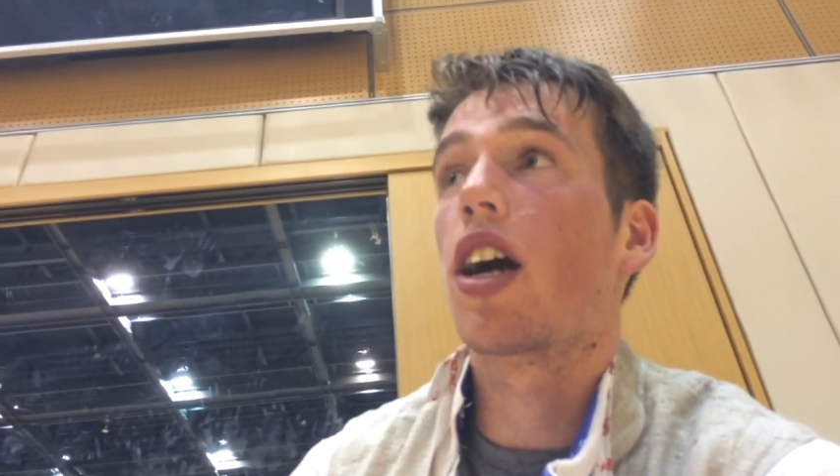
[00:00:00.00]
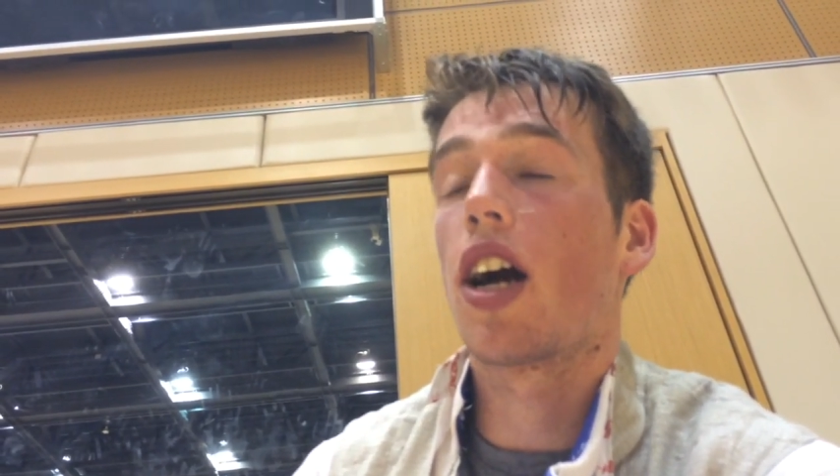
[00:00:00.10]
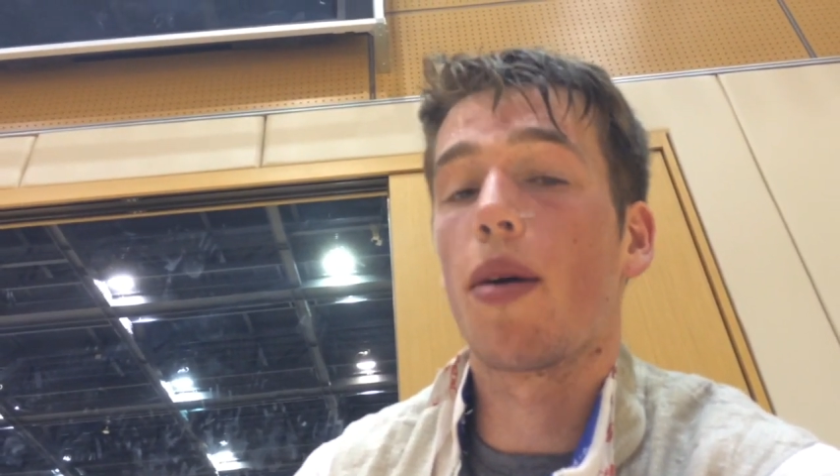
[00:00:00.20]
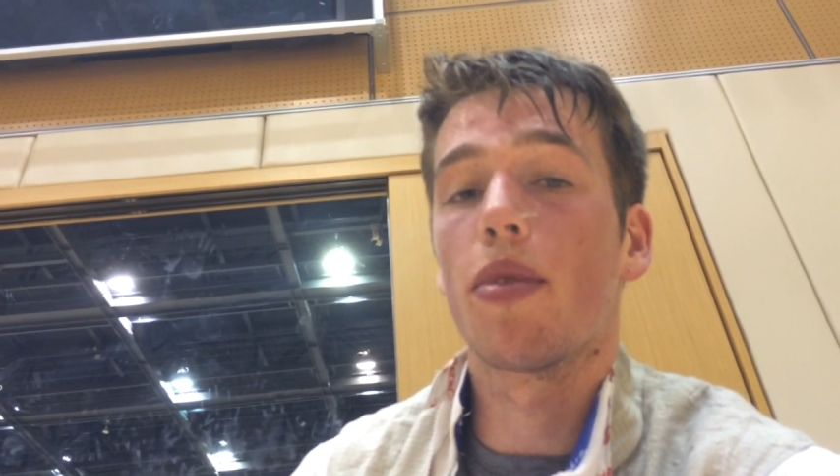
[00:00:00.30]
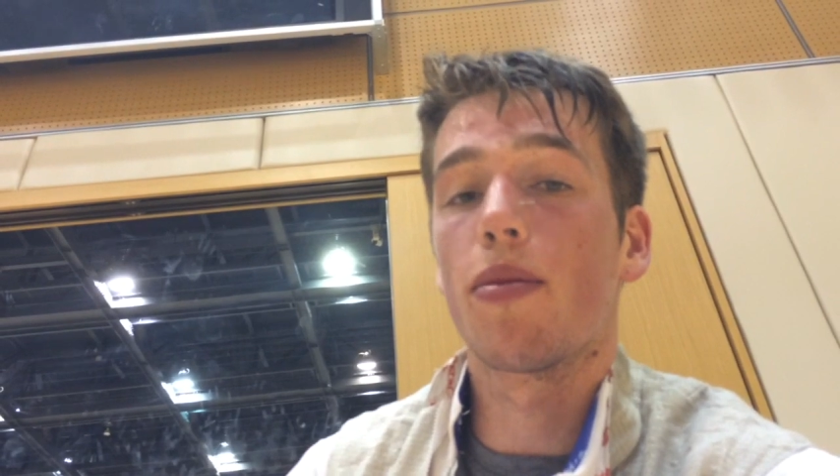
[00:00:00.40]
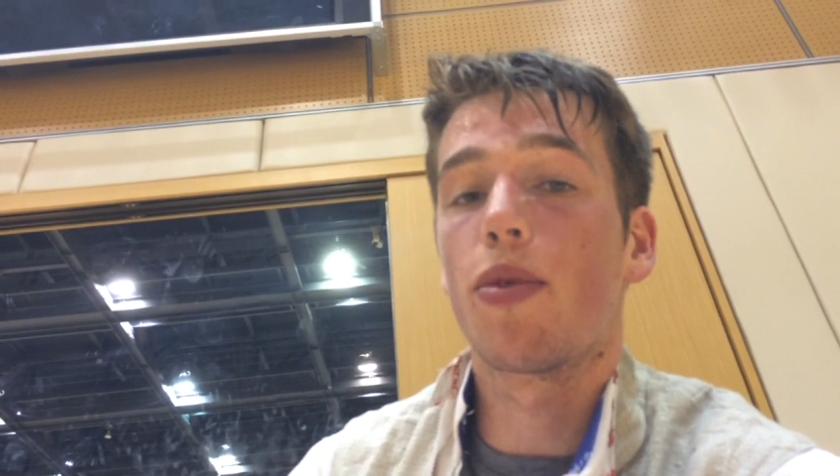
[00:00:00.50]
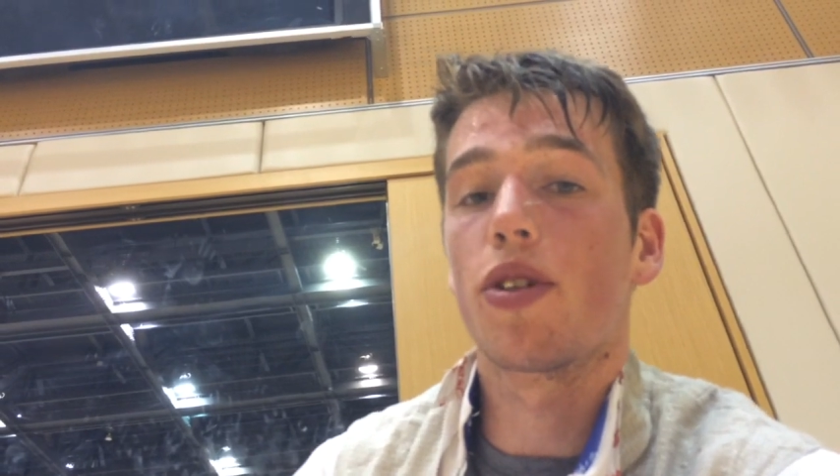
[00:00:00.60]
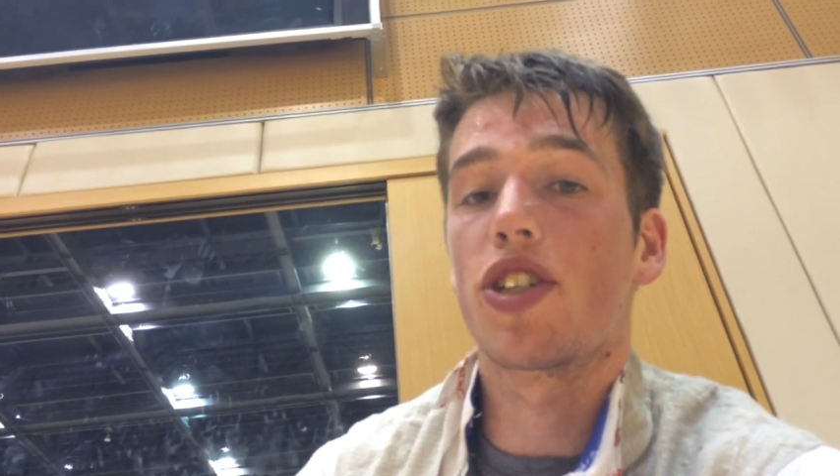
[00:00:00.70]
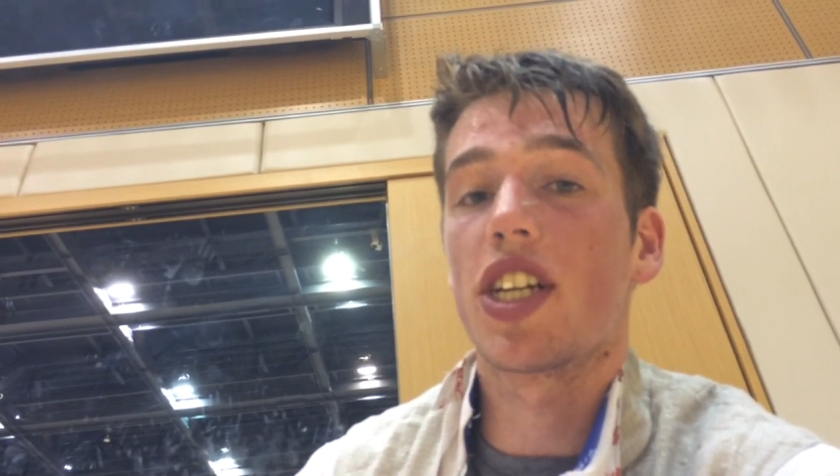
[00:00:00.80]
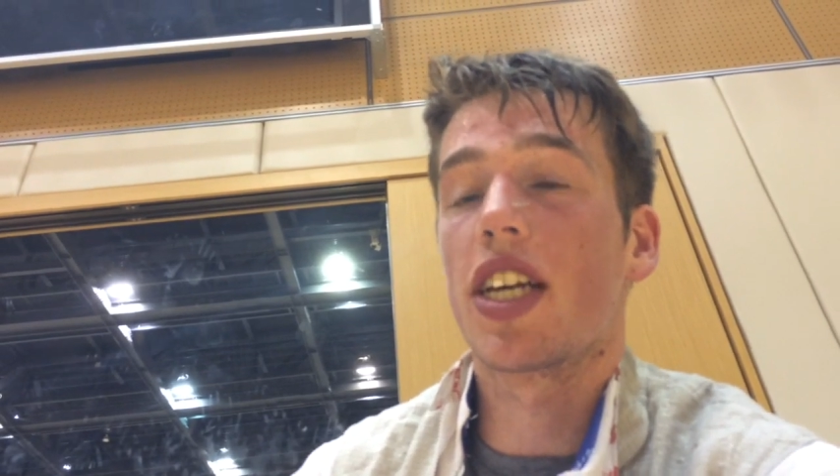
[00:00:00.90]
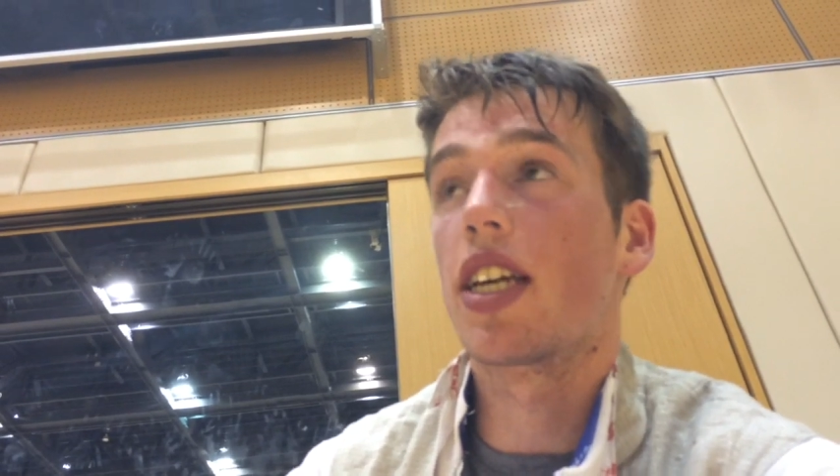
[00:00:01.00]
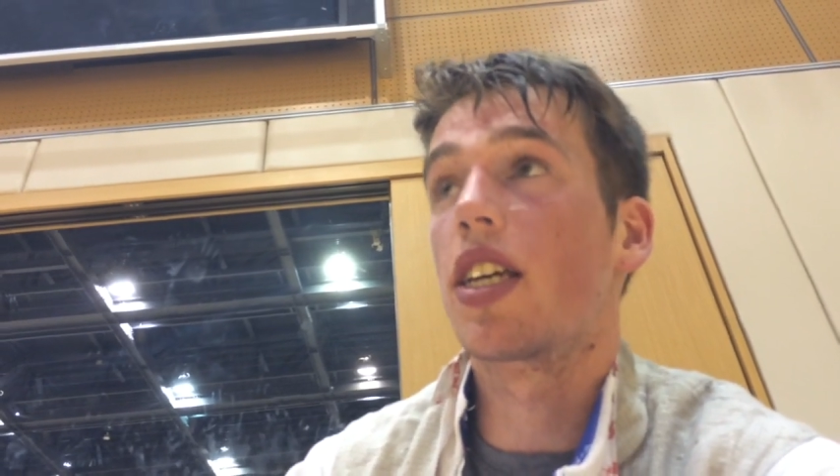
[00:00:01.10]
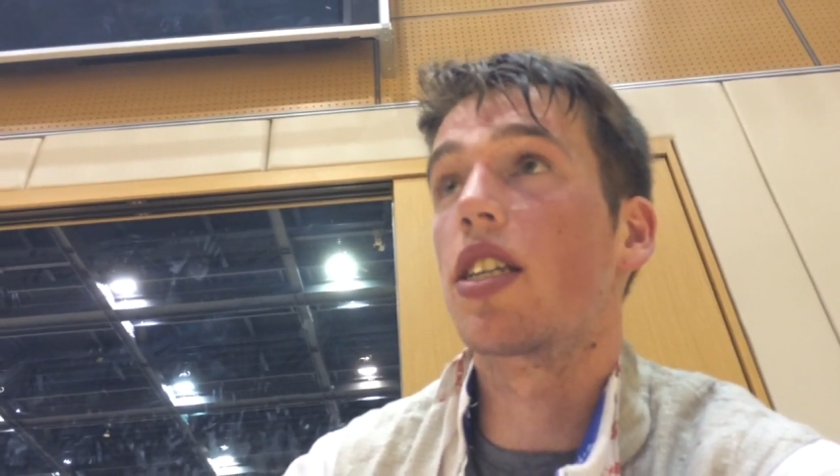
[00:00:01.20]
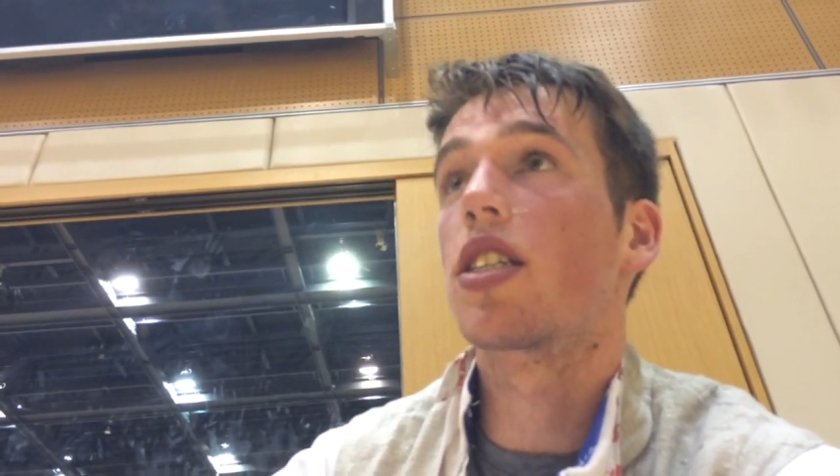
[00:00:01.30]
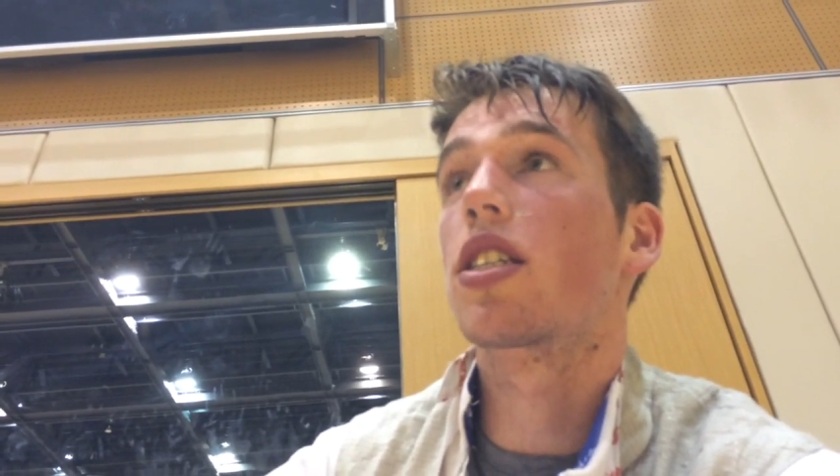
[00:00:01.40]
a couple of
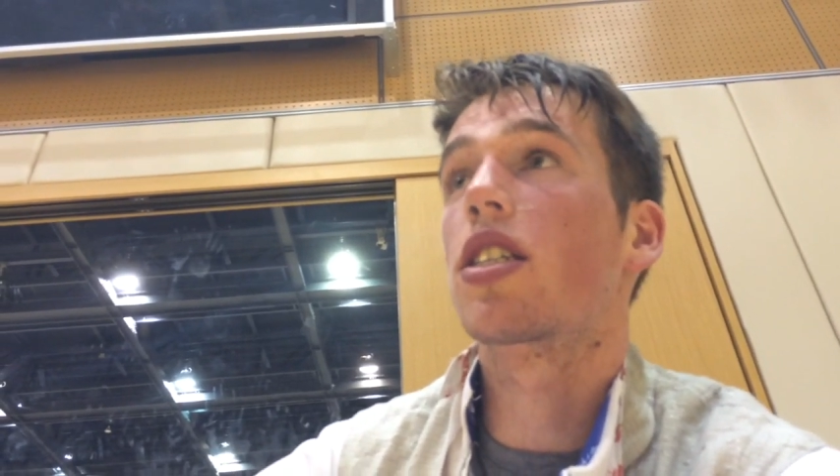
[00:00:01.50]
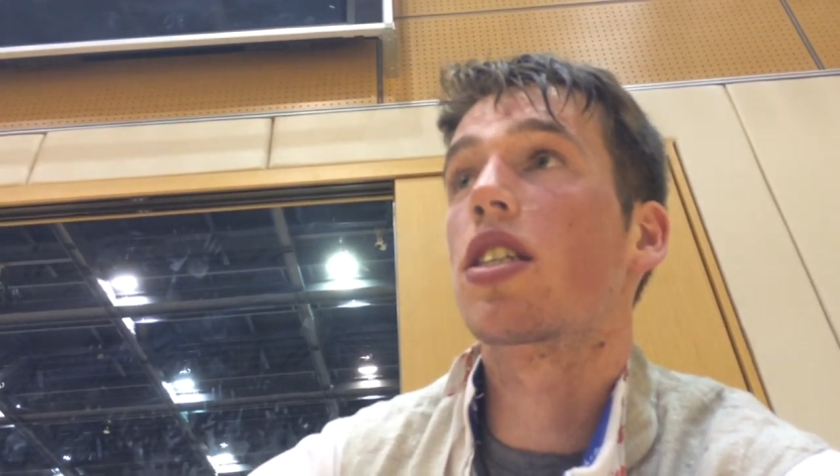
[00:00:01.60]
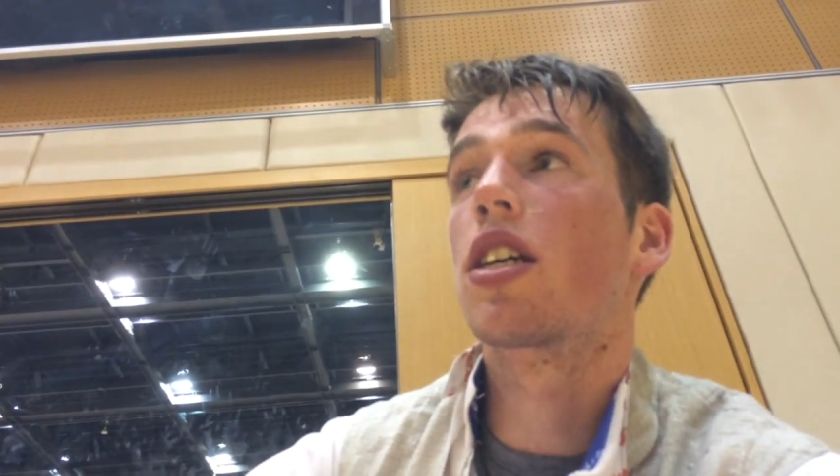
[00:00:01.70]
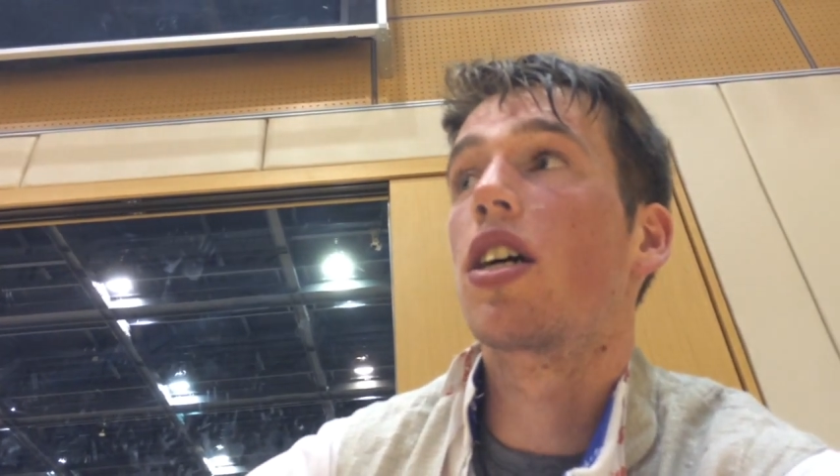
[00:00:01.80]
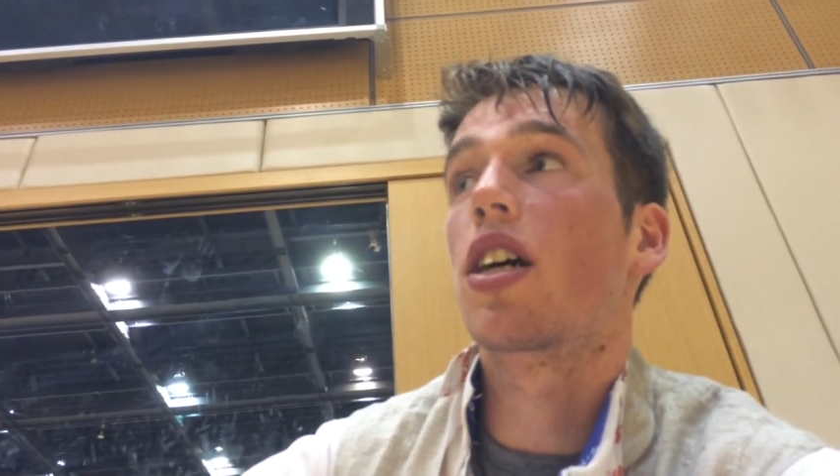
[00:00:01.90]
Portuguese,